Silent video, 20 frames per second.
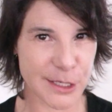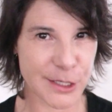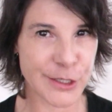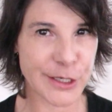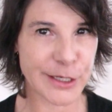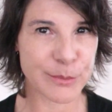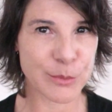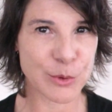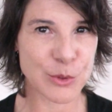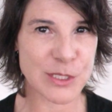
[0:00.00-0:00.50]
here
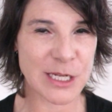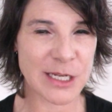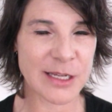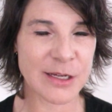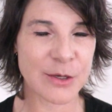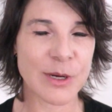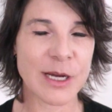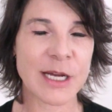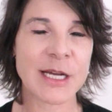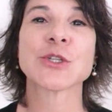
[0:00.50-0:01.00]
at
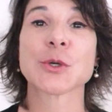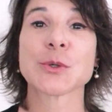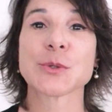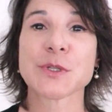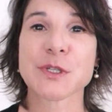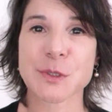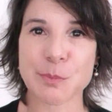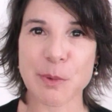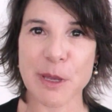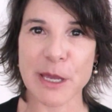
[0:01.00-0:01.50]
MosaLingua chose
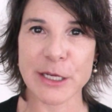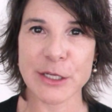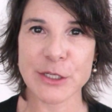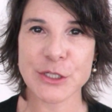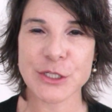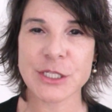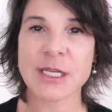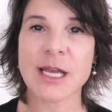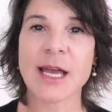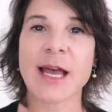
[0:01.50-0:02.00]

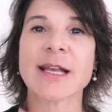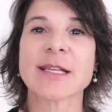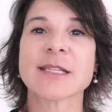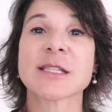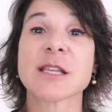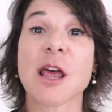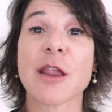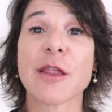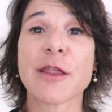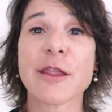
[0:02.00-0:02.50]
Spanish
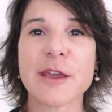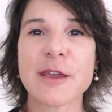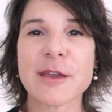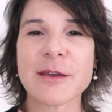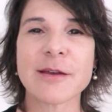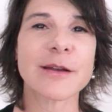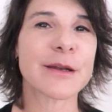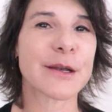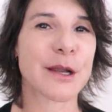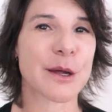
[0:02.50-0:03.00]
as
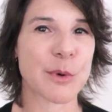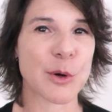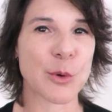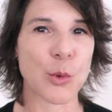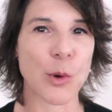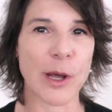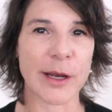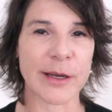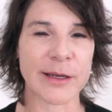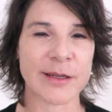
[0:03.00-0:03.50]
the
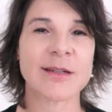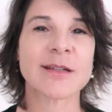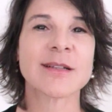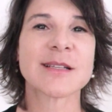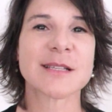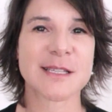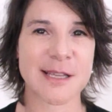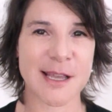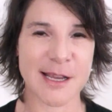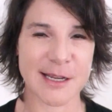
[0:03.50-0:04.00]
#1
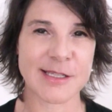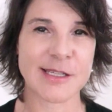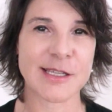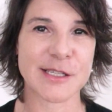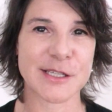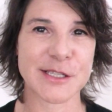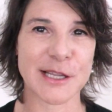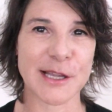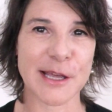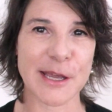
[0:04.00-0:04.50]

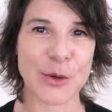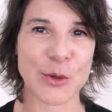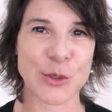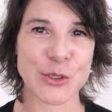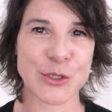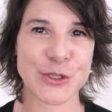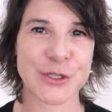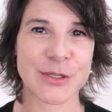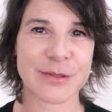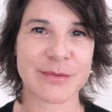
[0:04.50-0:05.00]
sexiest
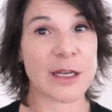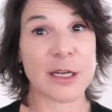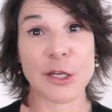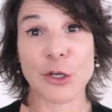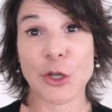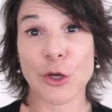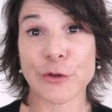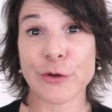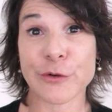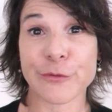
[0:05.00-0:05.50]
language, and
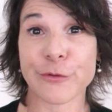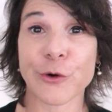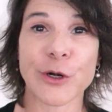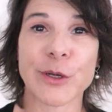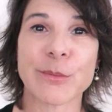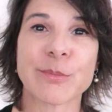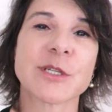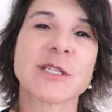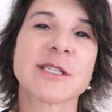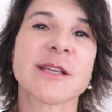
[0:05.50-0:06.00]
another
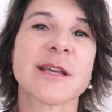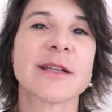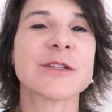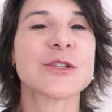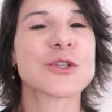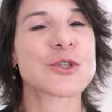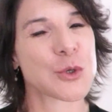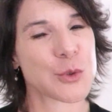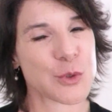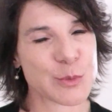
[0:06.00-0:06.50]
40%
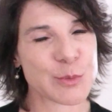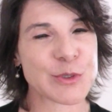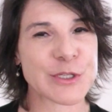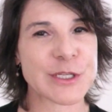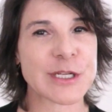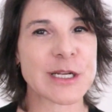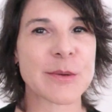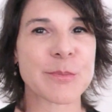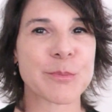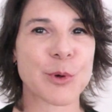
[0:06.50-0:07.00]
chose
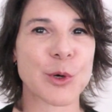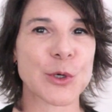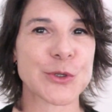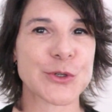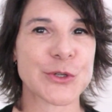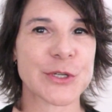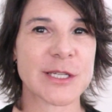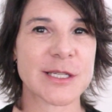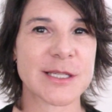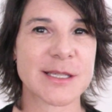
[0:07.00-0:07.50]
Brazilian
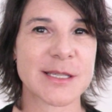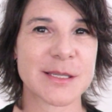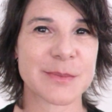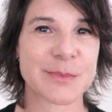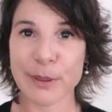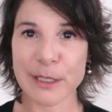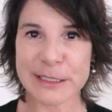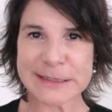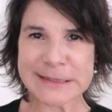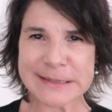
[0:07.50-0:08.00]
Portuguese.
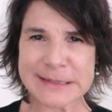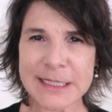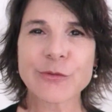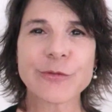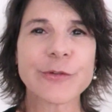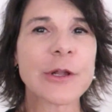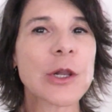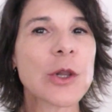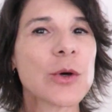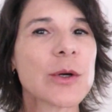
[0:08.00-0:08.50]
But if
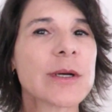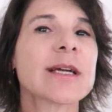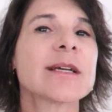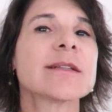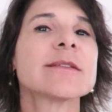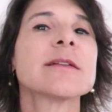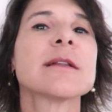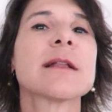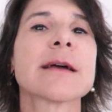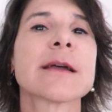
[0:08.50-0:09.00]
we look
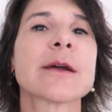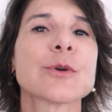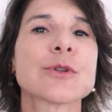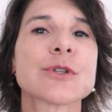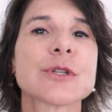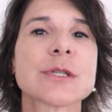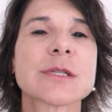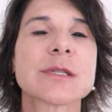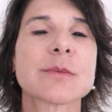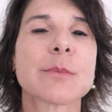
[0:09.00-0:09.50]
at the
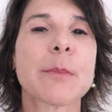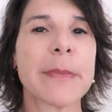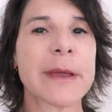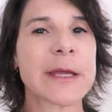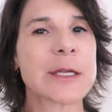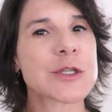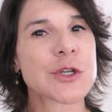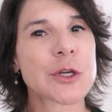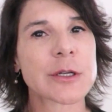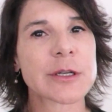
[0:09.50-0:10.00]
languages
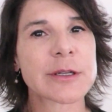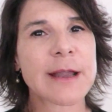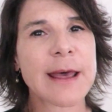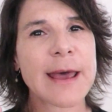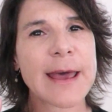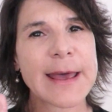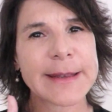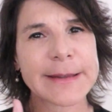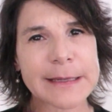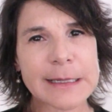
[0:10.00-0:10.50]
mentioned
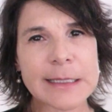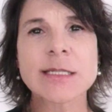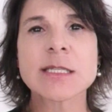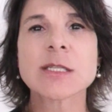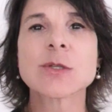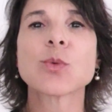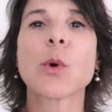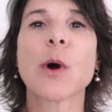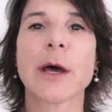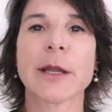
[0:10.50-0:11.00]
at
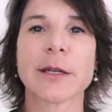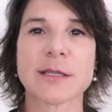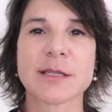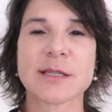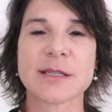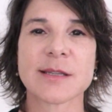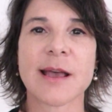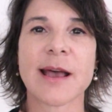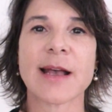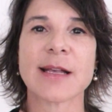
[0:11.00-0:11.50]
least
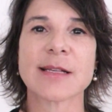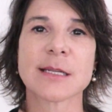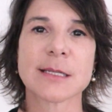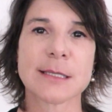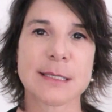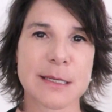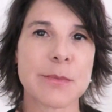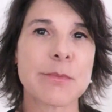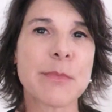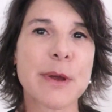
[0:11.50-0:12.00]
once as a
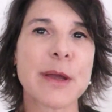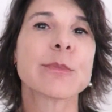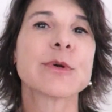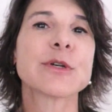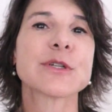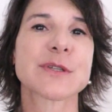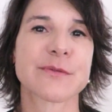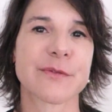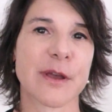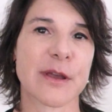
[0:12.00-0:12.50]
team
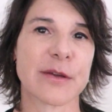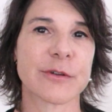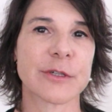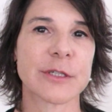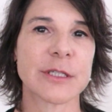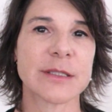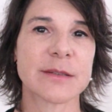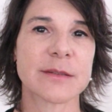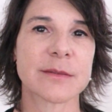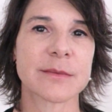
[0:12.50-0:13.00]
member's
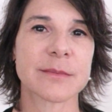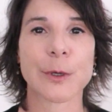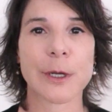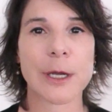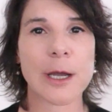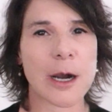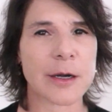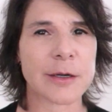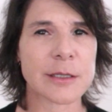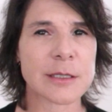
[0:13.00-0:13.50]
favorite,
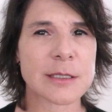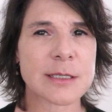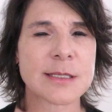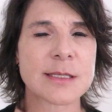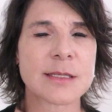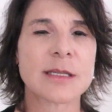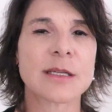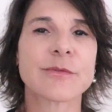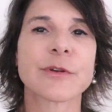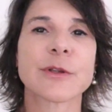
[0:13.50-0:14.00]

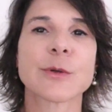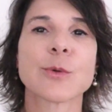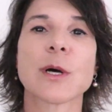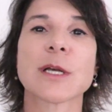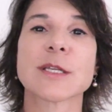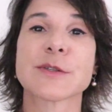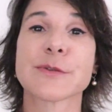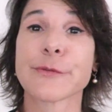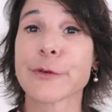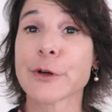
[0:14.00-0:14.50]
regardless if it
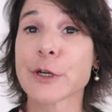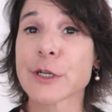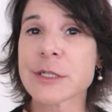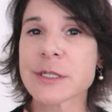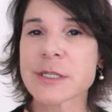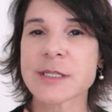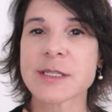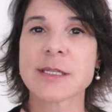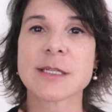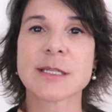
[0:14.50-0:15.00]
was
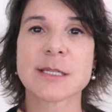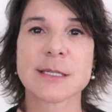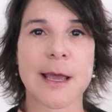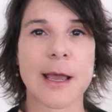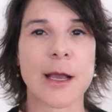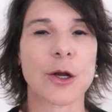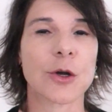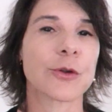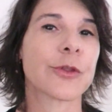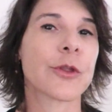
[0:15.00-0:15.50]
first,
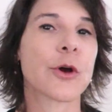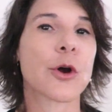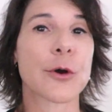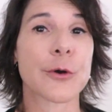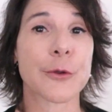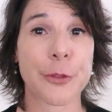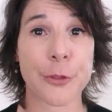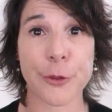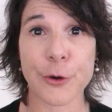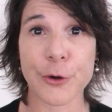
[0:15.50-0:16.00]
second, or
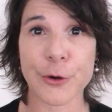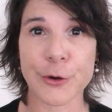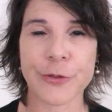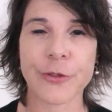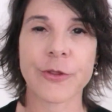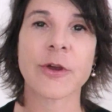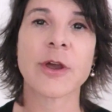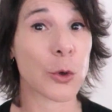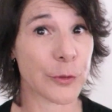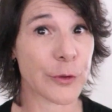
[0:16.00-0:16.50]

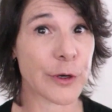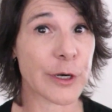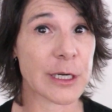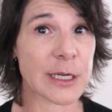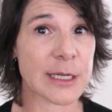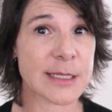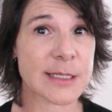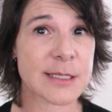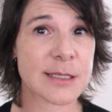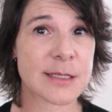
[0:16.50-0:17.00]
third on their
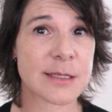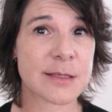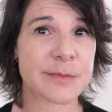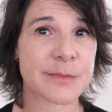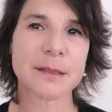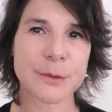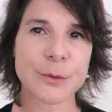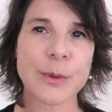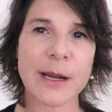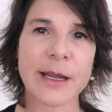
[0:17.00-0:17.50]
list,
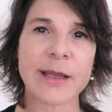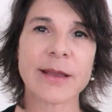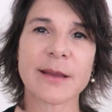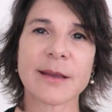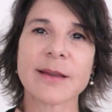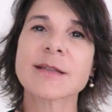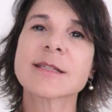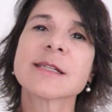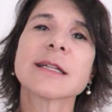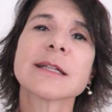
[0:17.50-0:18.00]
the
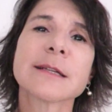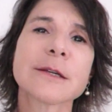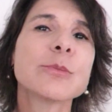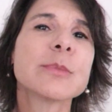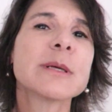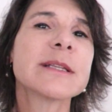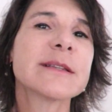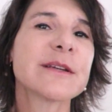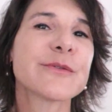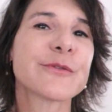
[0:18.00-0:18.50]
ranking is a little
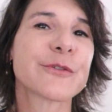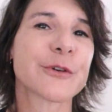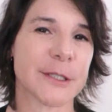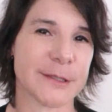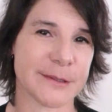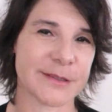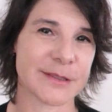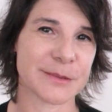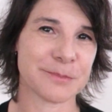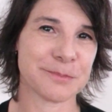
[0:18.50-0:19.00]
bit
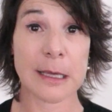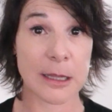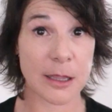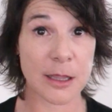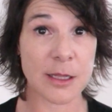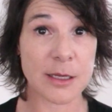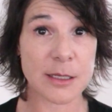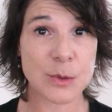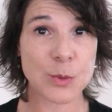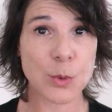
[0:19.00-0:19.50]
different. In
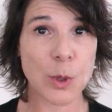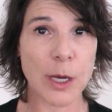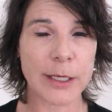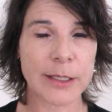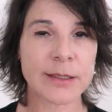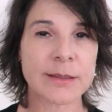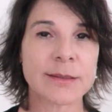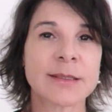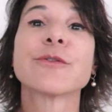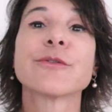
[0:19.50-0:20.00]
this
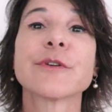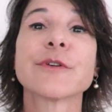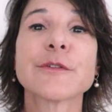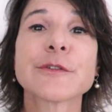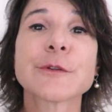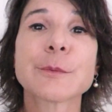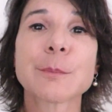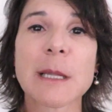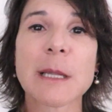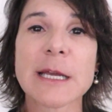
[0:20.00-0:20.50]
one,
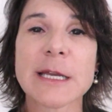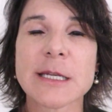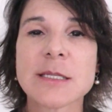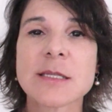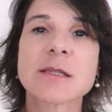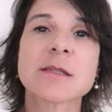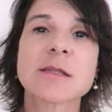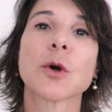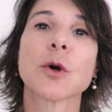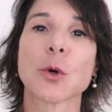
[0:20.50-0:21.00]
5th
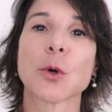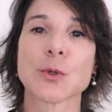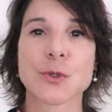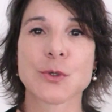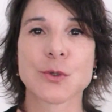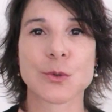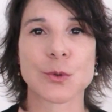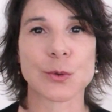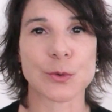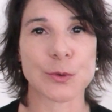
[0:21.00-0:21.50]
place goes
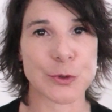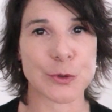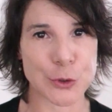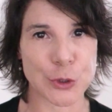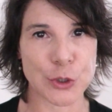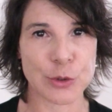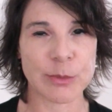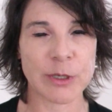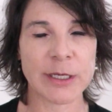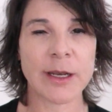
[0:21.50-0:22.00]
to
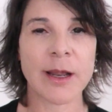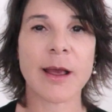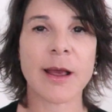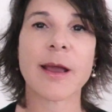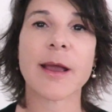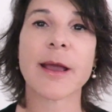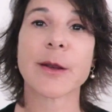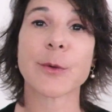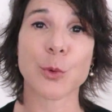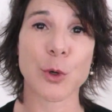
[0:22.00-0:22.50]
German
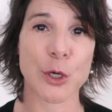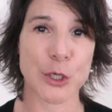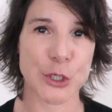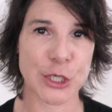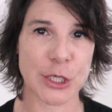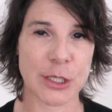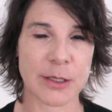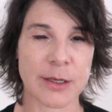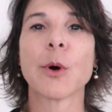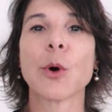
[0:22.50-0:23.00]
and
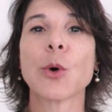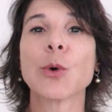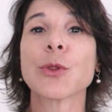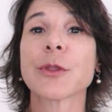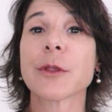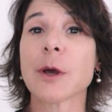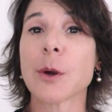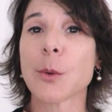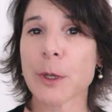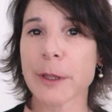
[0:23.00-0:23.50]
Russian, both
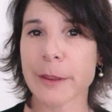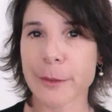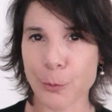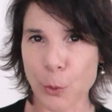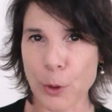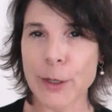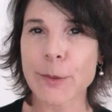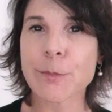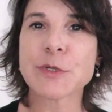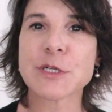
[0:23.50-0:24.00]
with
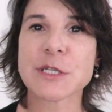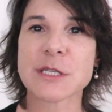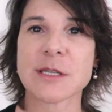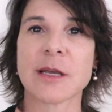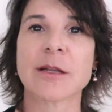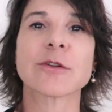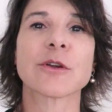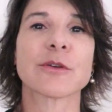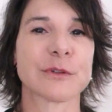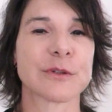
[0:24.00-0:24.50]

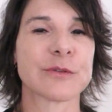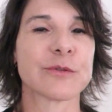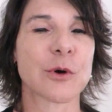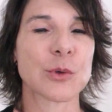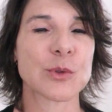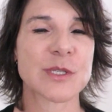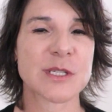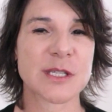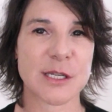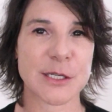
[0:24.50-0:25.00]
1% of the
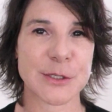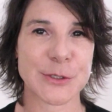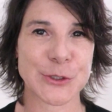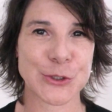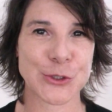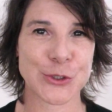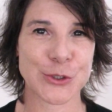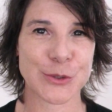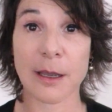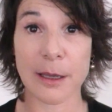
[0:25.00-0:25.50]
votes
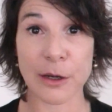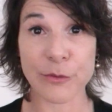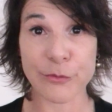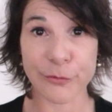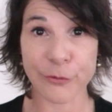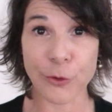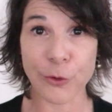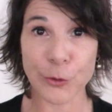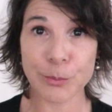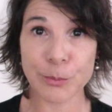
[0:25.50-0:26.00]
each. And in
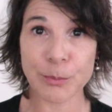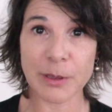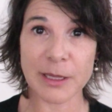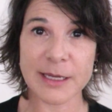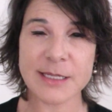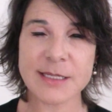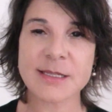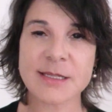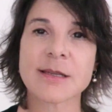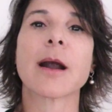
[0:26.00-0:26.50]
4th
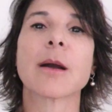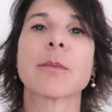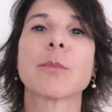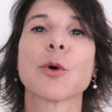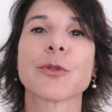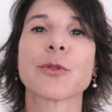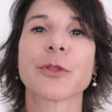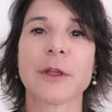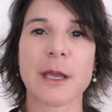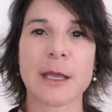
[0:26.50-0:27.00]
place are
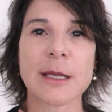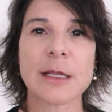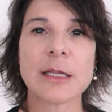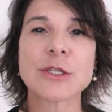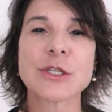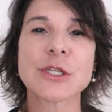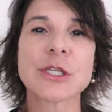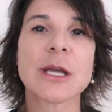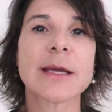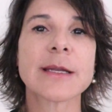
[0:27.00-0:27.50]
both
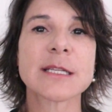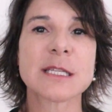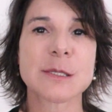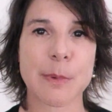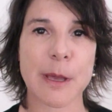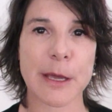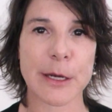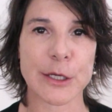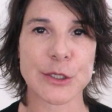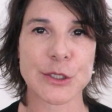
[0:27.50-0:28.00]
English and
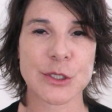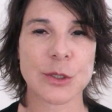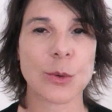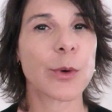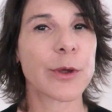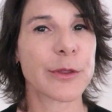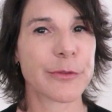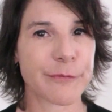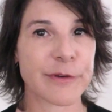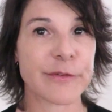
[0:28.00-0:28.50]
Spanish
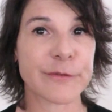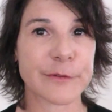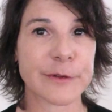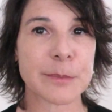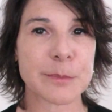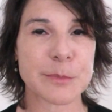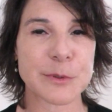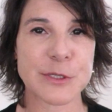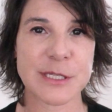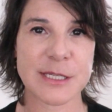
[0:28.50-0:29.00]
with
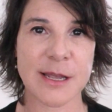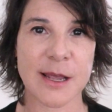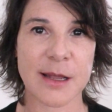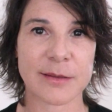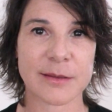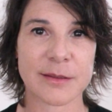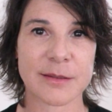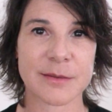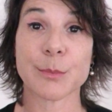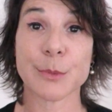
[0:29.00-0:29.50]

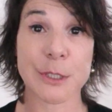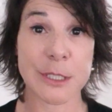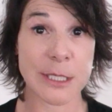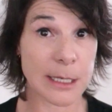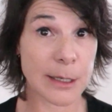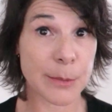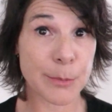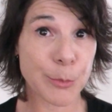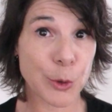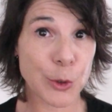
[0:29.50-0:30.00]
15%.
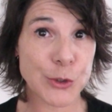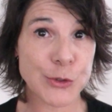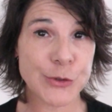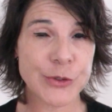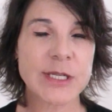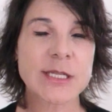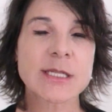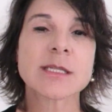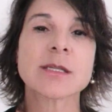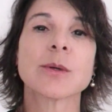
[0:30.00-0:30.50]
Brazilian
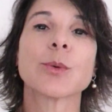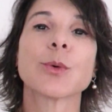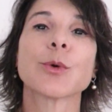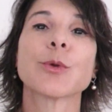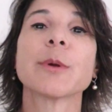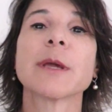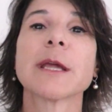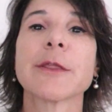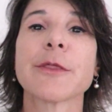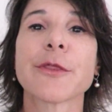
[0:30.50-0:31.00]
Portuguese would
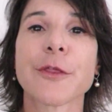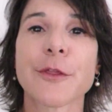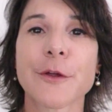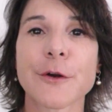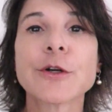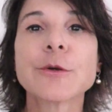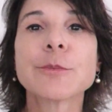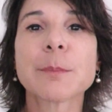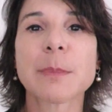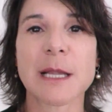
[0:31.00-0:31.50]
be in
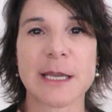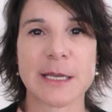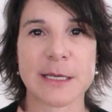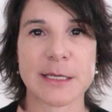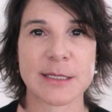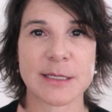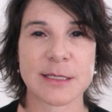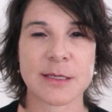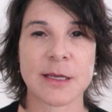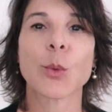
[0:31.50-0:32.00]
3rd
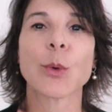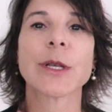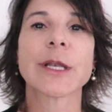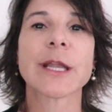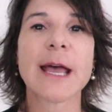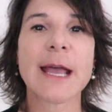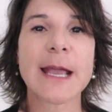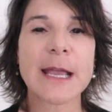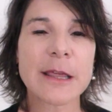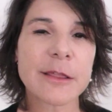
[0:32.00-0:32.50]
place with
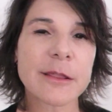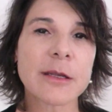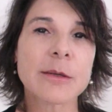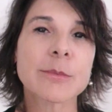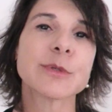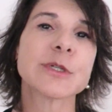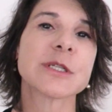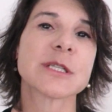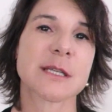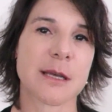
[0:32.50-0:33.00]

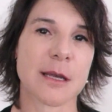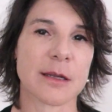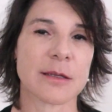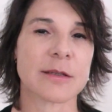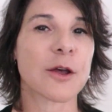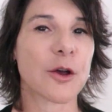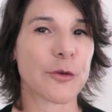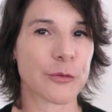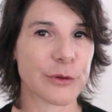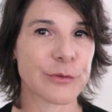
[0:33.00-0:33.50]
18%
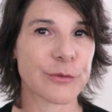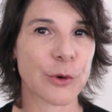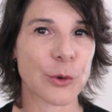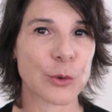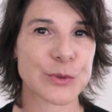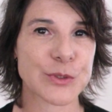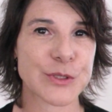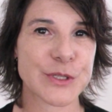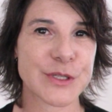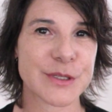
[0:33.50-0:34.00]
of the
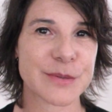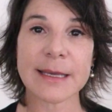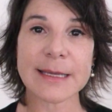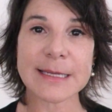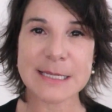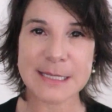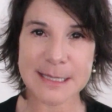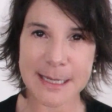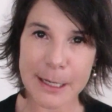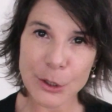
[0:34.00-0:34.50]
votes. In
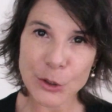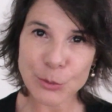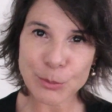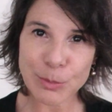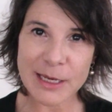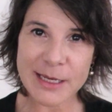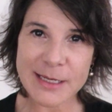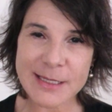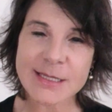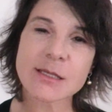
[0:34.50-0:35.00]
2nd
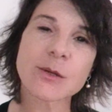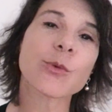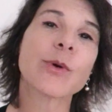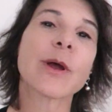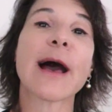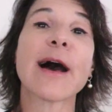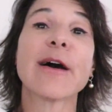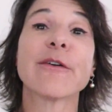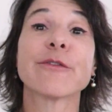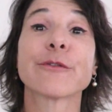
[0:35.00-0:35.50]
place, we
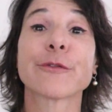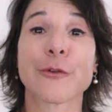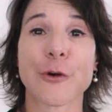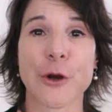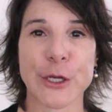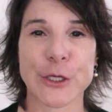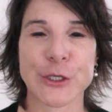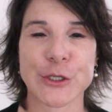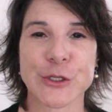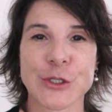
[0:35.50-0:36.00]
have
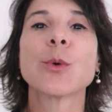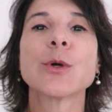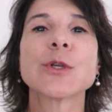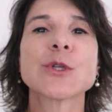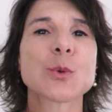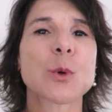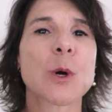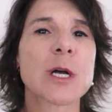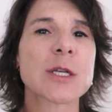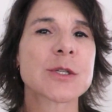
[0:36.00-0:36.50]
French, which
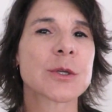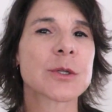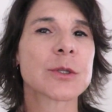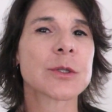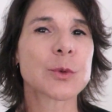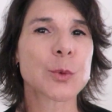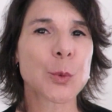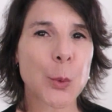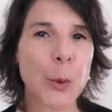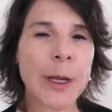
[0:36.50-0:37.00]
was
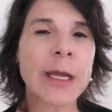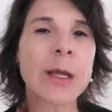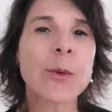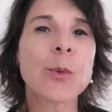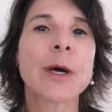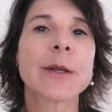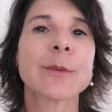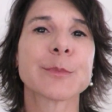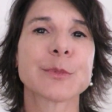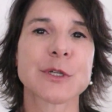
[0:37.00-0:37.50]
on
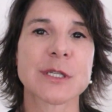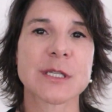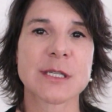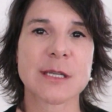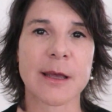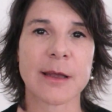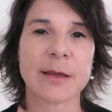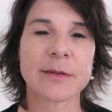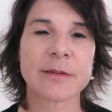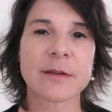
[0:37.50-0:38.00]

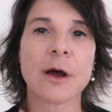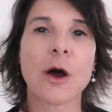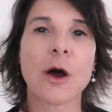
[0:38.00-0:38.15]
21%